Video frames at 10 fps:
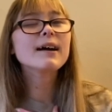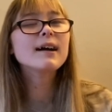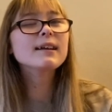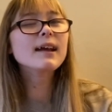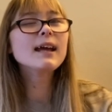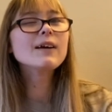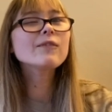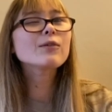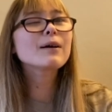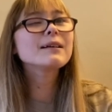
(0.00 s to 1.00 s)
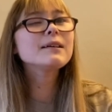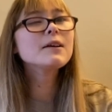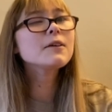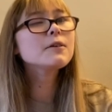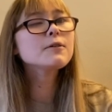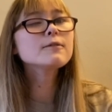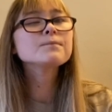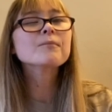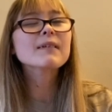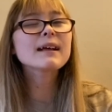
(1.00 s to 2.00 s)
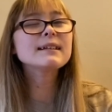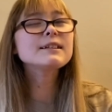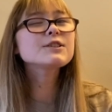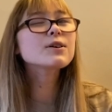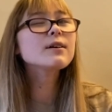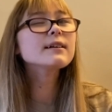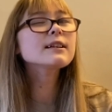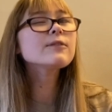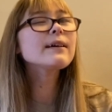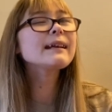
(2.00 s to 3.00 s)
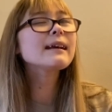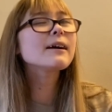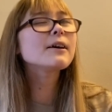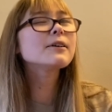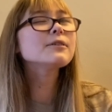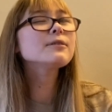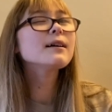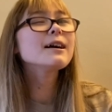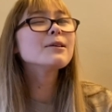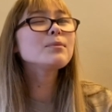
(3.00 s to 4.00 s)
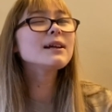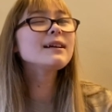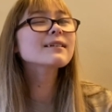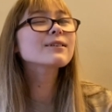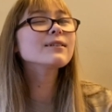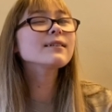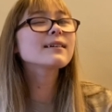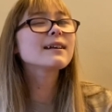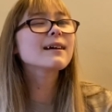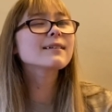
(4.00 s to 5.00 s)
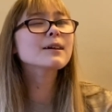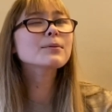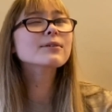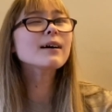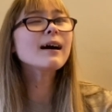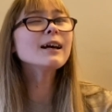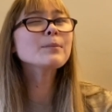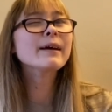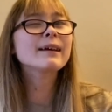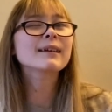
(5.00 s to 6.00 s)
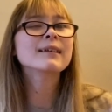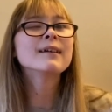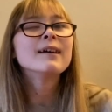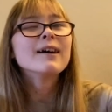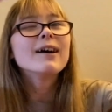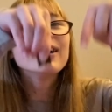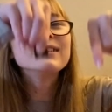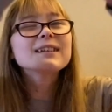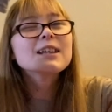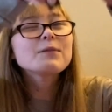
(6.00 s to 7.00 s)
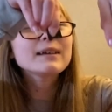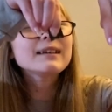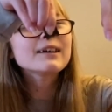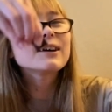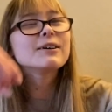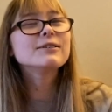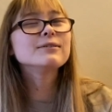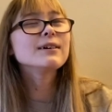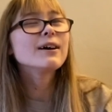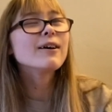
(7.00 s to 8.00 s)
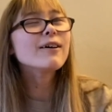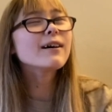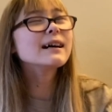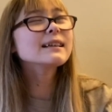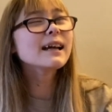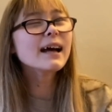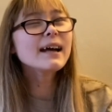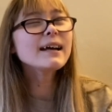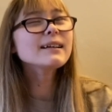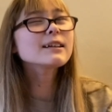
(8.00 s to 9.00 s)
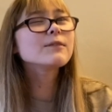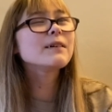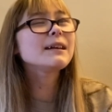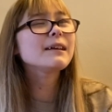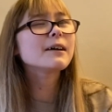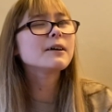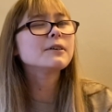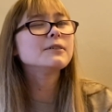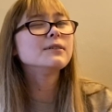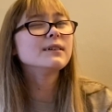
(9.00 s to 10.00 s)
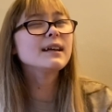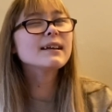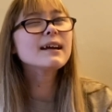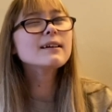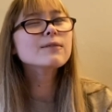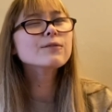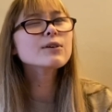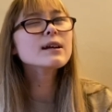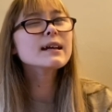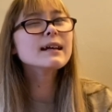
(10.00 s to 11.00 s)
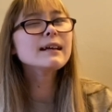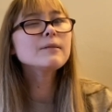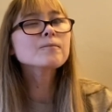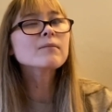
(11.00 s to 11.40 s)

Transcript: And if you are new and enjoyed the video, please consider subscribing under the video or at the end of the video. It is free